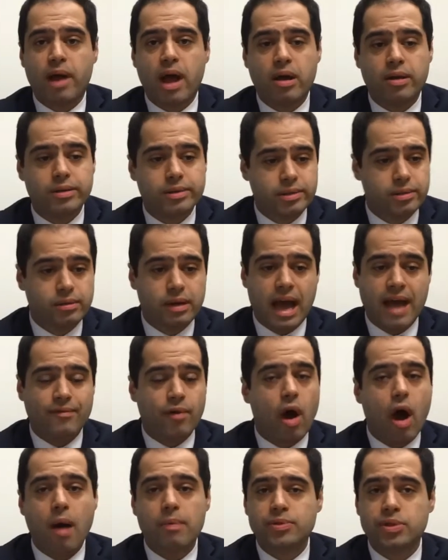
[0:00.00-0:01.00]
miles. You have
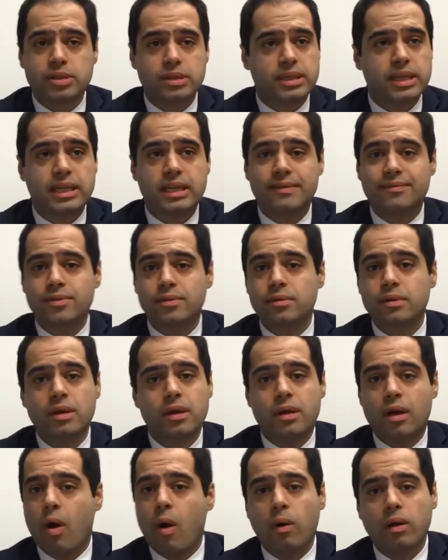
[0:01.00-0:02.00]
options. They give you
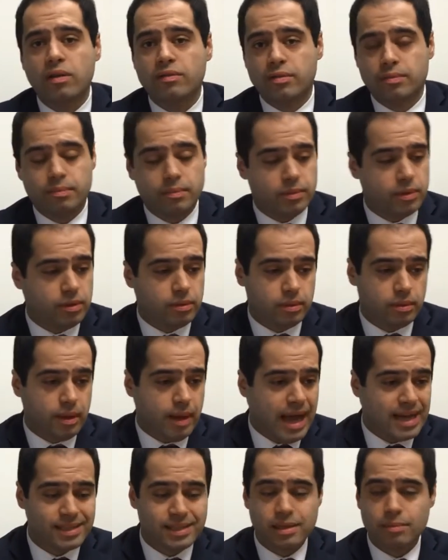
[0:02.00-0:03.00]
all of them:
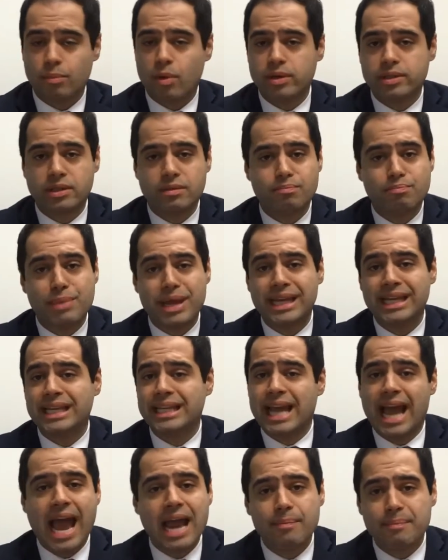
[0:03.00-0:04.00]
Aston Martin,
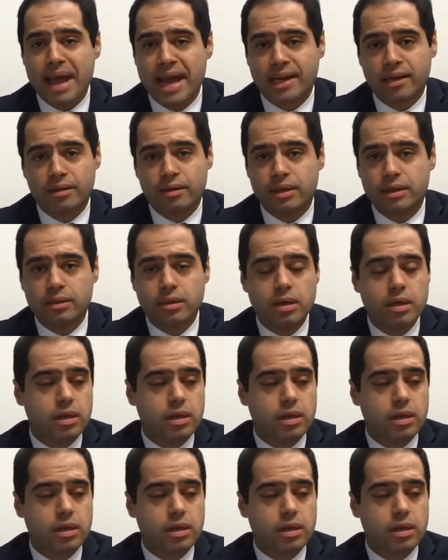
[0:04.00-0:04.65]
Bentley, and McLaren.